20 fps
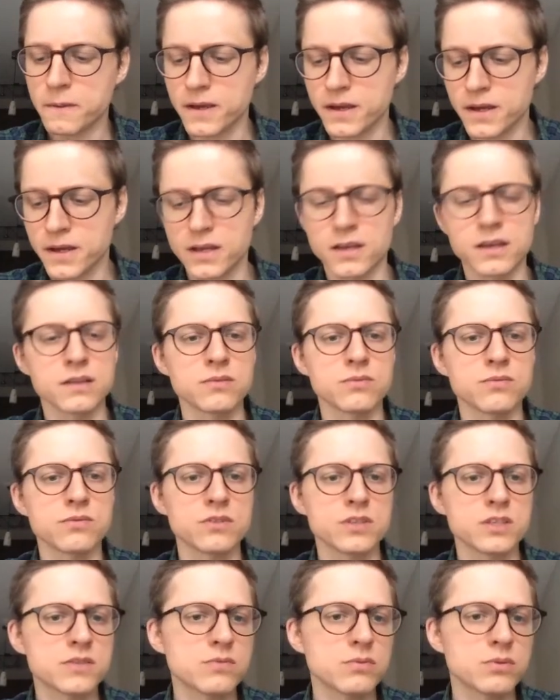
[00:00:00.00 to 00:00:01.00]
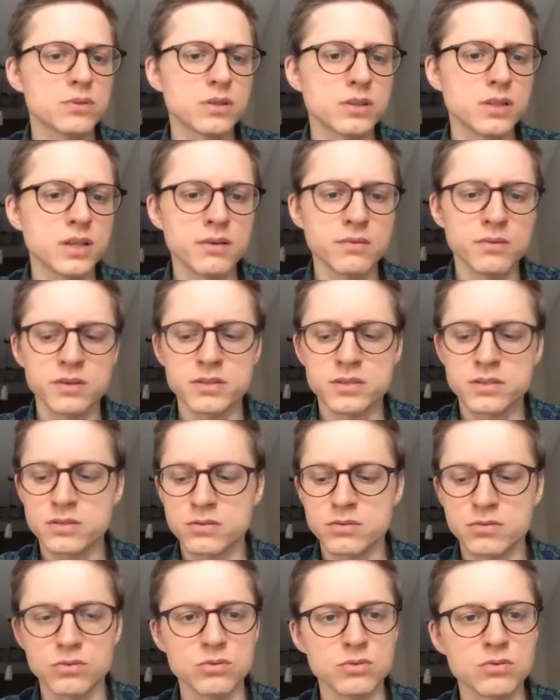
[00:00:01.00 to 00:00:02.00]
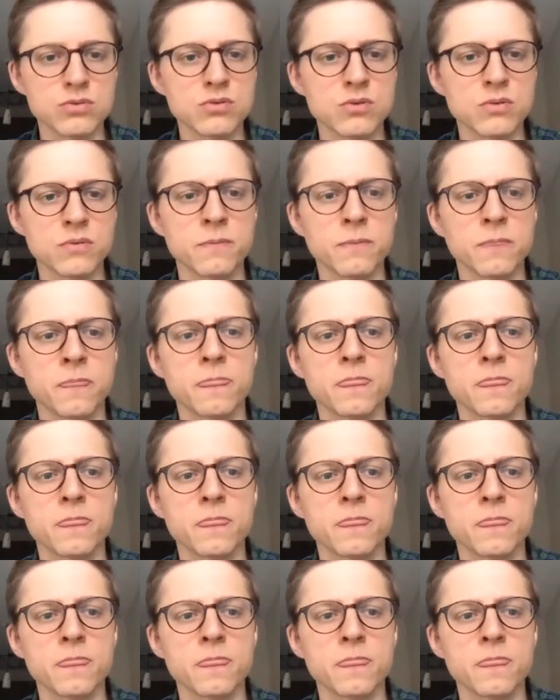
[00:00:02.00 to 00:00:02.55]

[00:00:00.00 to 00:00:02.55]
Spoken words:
And this would allow us to